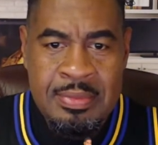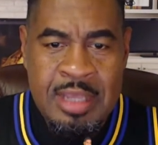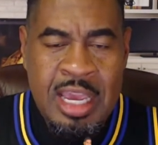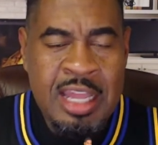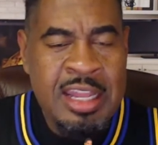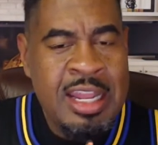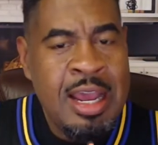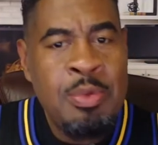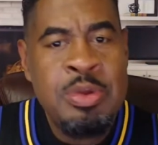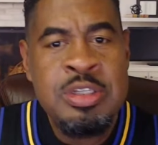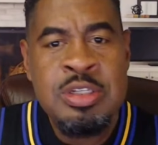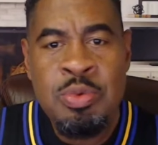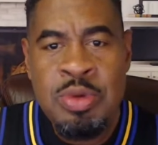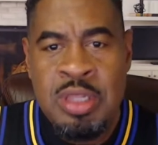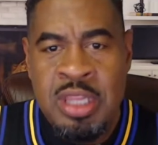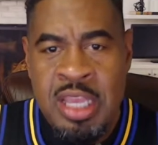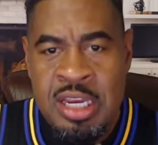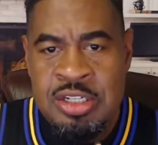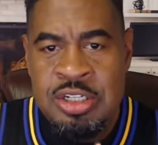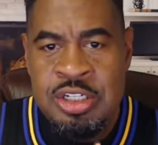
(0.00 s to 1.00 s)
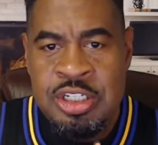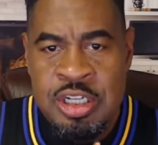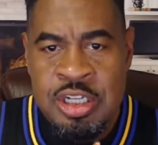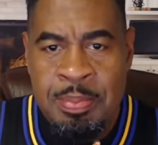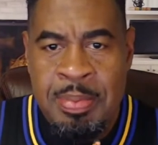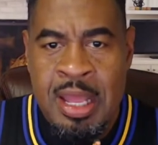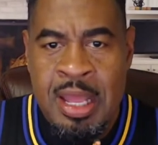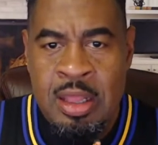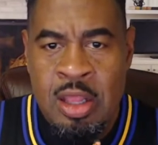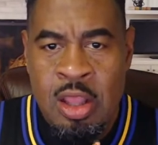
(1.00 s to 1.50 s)
And that was a
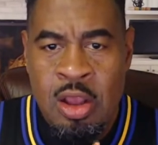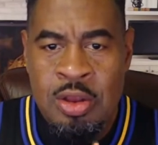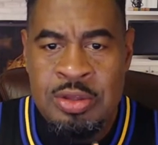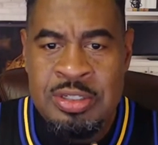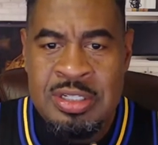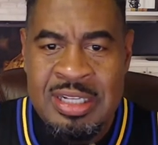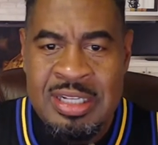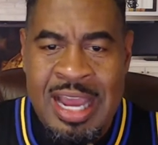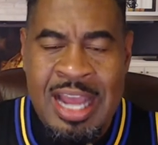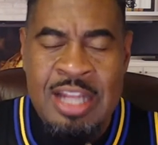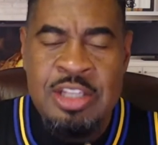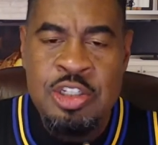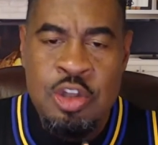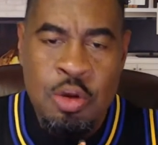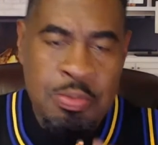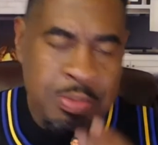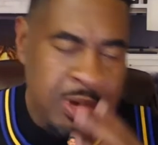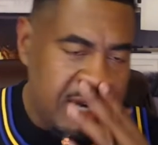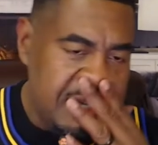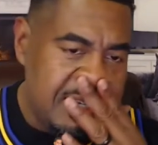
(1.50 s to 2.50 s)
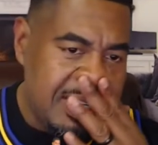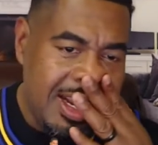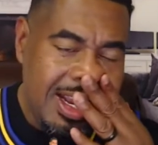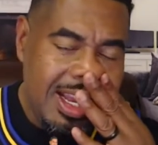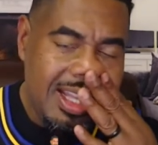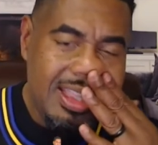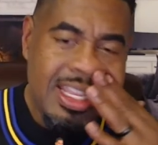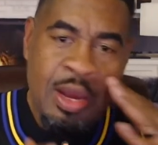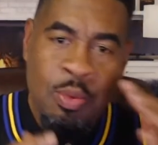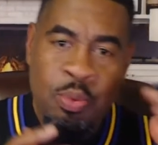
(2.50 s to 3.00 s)
relationship I lost. Not so much
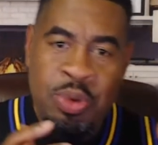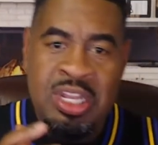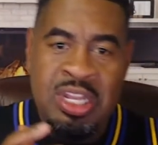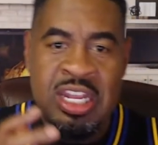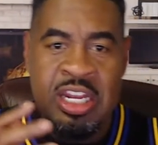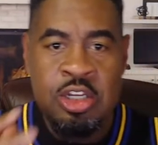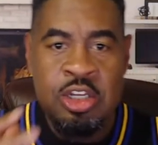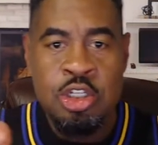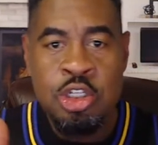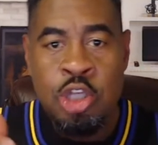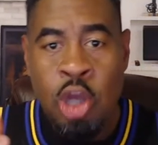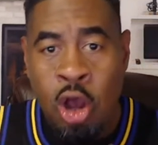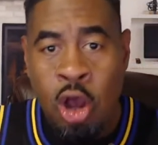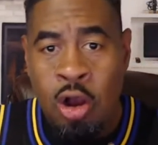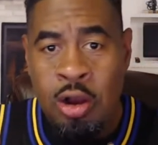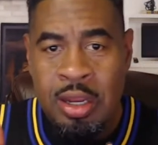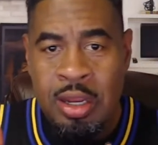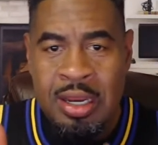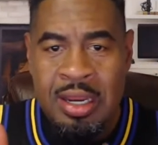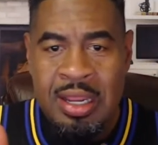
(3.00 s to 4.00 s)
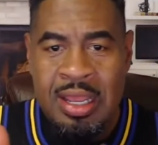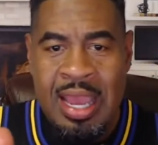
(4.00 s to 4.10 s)
that we didn't talk.